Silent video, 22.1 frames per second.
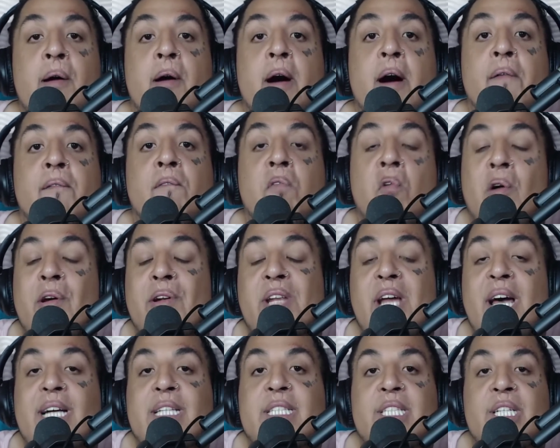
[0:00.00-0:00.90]
a
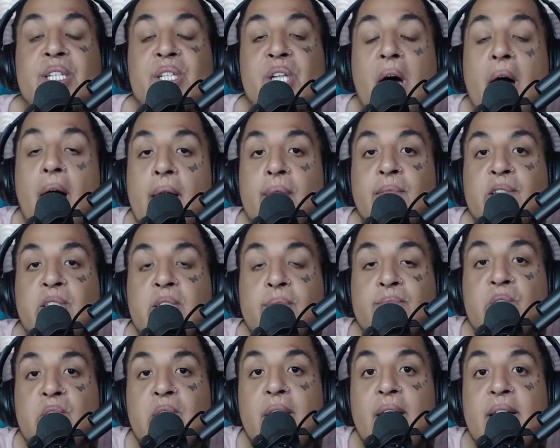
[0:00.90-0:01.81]
vortex in time or
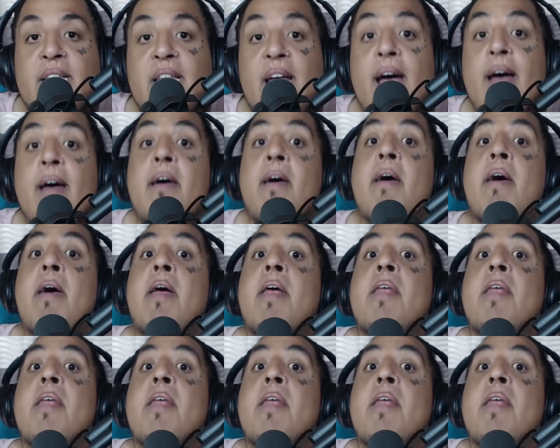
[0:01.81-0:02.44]
some shit like that.